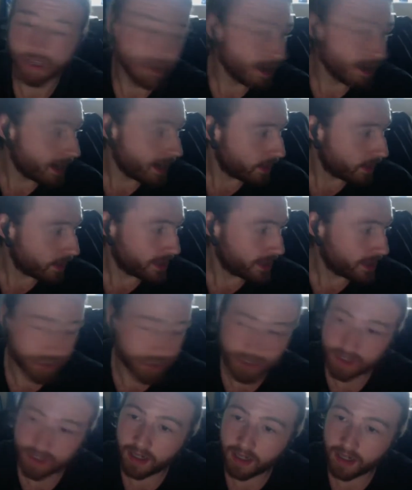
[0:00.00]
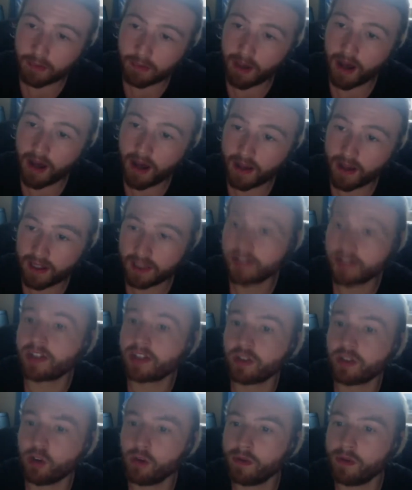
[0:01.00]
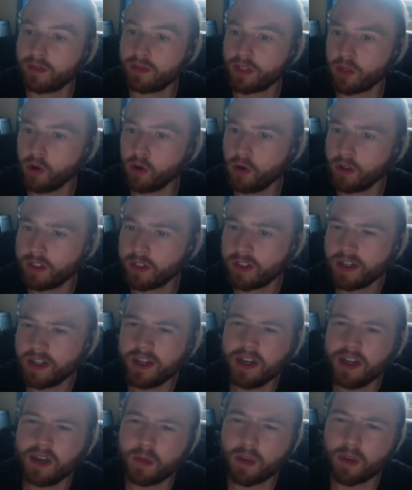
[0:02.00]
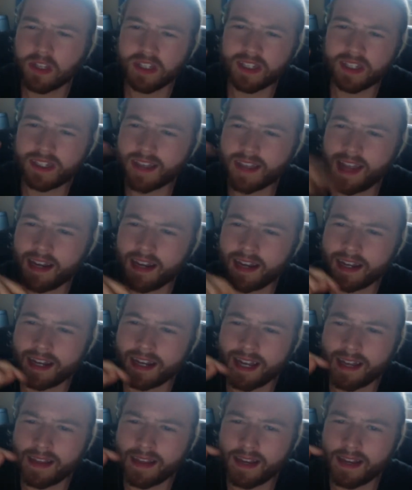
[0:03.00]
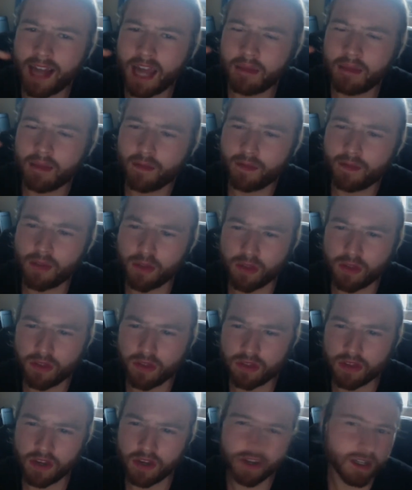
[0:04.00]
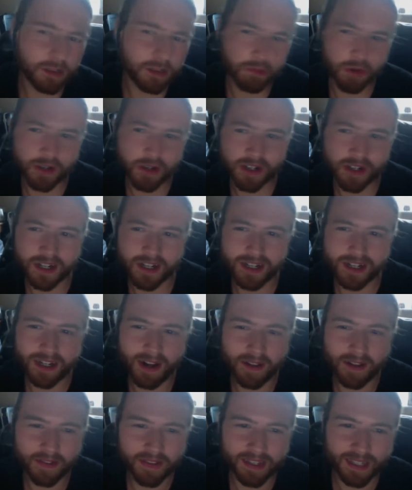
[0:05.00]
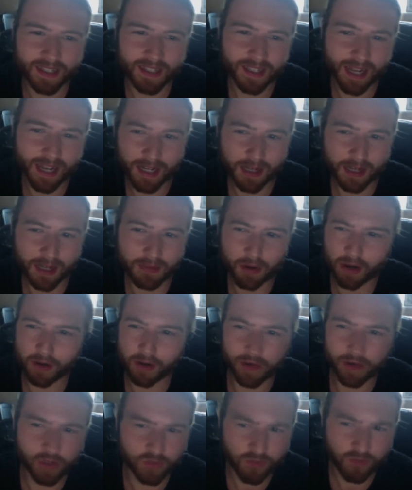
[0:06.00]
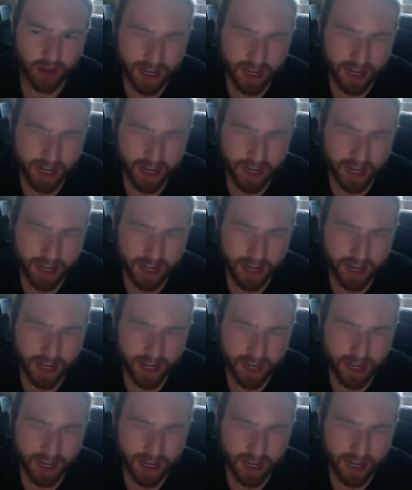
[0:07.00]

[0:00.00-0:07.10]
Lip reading: This is the second part. This is A Storm of Swords, which is technically the name of the third book and not the second book, which really